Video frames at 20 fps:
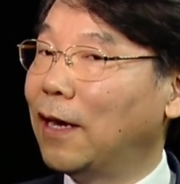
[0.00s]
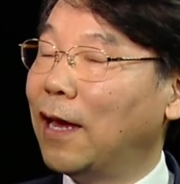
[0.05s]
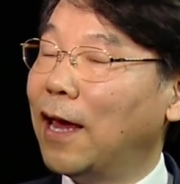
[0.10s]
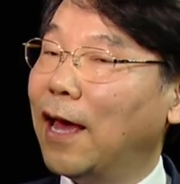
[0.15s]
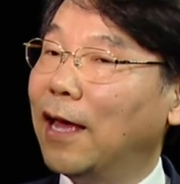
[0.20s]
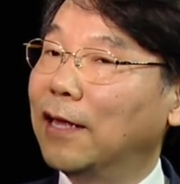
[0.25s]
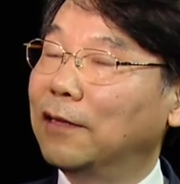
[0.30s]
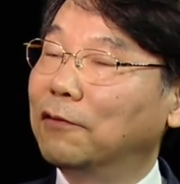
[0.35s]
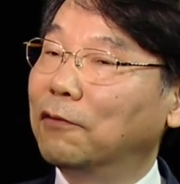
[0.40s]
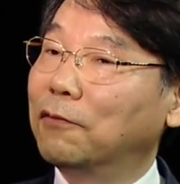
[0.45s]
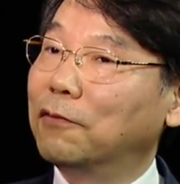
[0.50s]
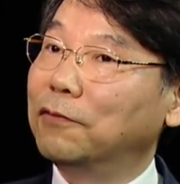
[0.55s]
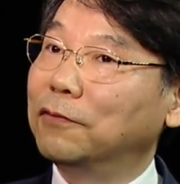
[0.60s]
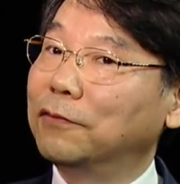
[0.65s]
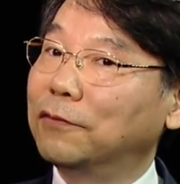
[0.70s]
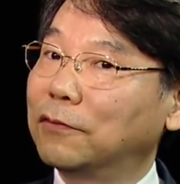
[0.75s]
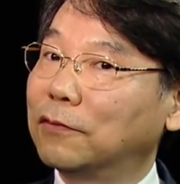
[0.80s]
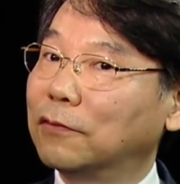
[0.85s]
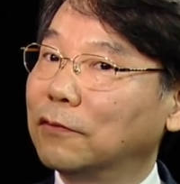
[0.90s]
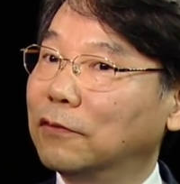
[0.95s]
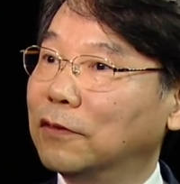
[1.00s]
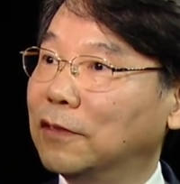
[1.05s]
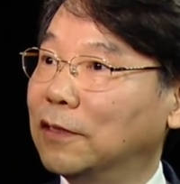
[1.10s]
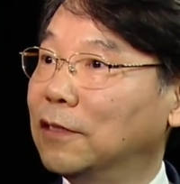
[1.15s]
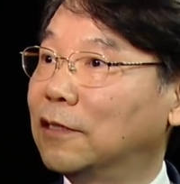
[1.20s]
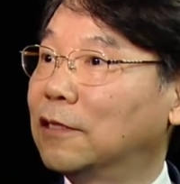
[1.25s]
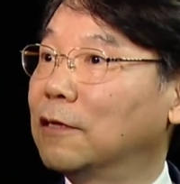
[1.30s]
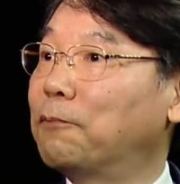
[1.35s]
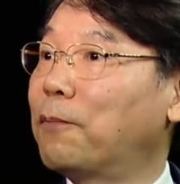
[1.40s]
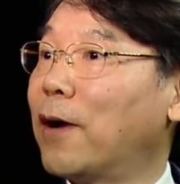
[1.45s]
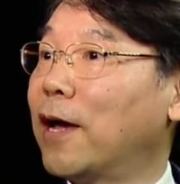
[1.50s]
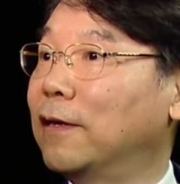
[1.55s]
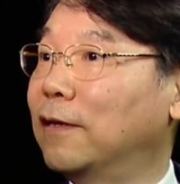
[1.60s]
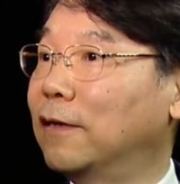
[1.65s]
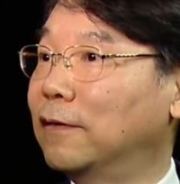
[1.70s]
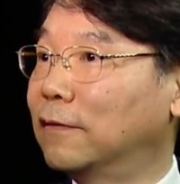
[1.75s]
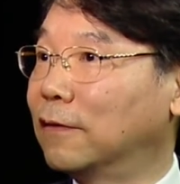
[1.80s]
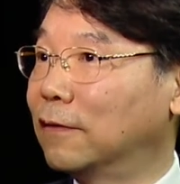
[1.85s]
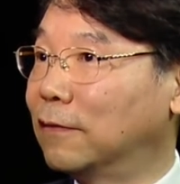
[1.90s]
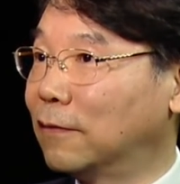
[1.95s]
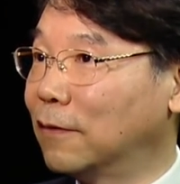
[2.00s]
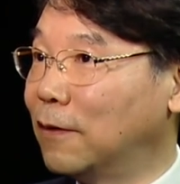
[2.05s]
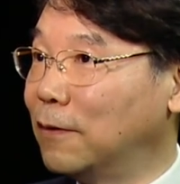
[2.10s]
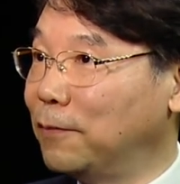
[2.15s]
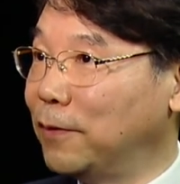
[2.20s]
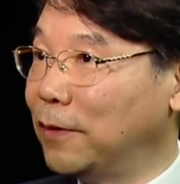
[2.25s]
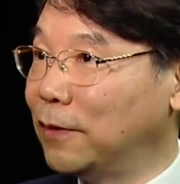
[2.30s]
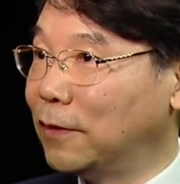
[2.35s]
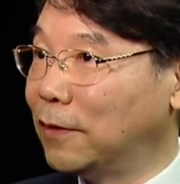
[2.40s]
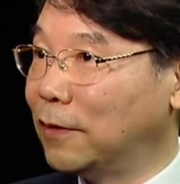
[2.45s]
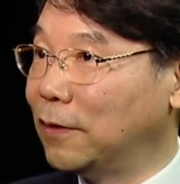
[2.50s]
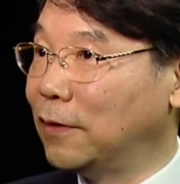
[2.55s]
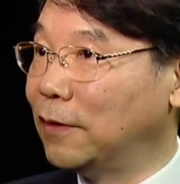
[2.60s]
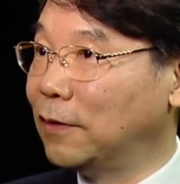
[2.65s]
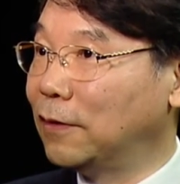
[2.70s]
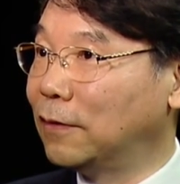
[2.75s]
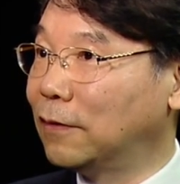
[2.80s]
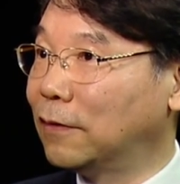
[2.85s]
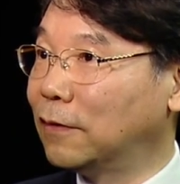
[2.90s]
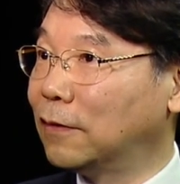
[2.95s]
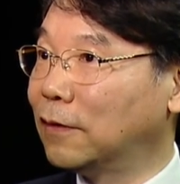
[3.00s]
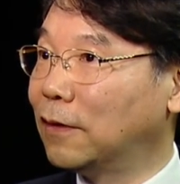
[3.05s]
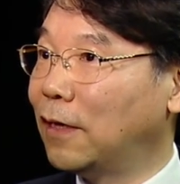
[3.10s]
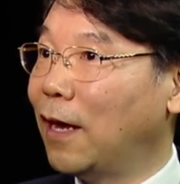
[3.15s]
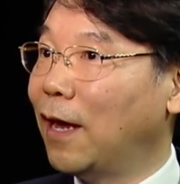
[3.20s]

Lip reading: and also digital financial services